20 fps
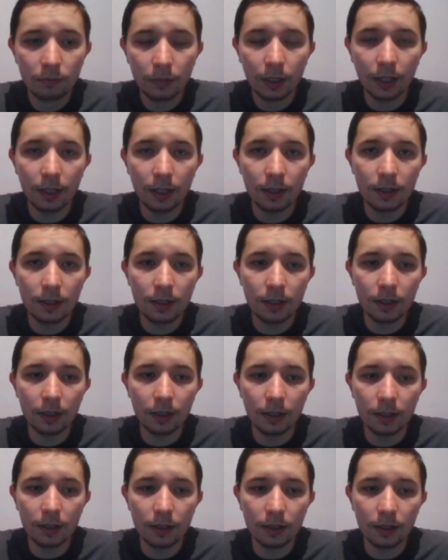is
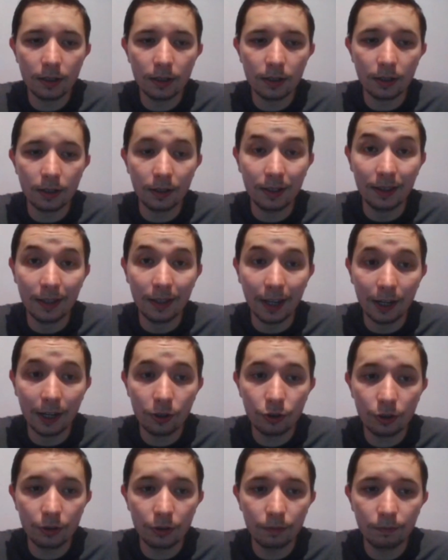in
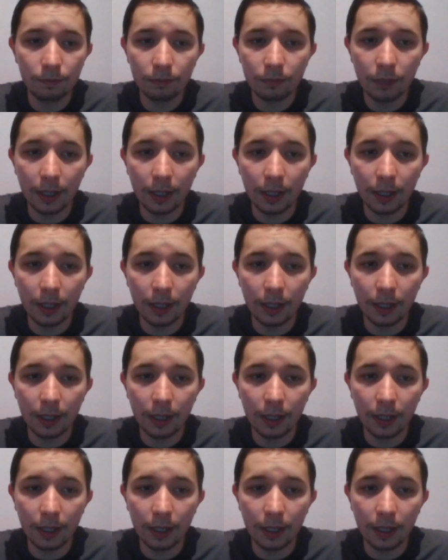danger.